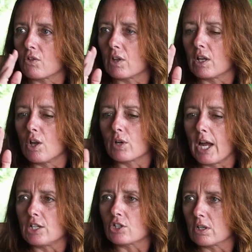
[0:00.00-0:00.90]
the
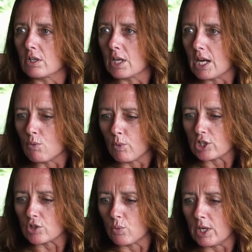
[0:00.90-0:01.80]
location in
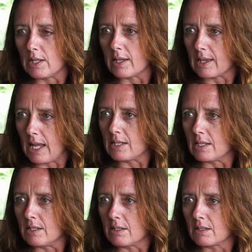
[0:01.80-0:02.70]
which we
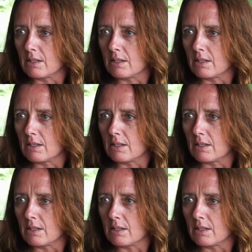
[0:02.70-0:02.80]
descended.